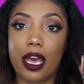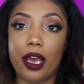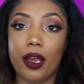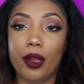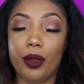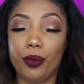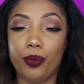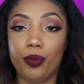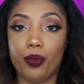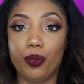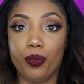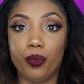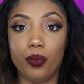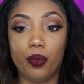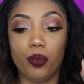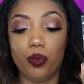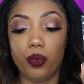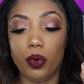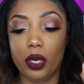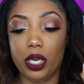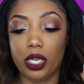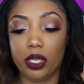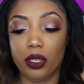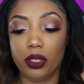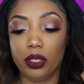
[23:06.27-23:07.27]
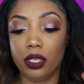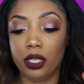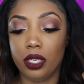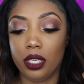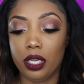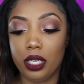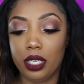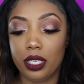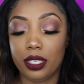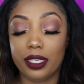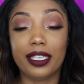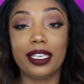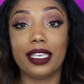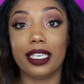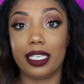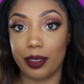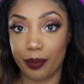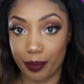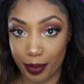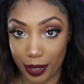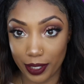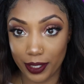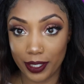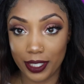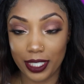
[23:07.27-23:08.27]
I will
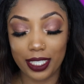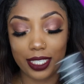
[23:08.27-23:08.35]
keep.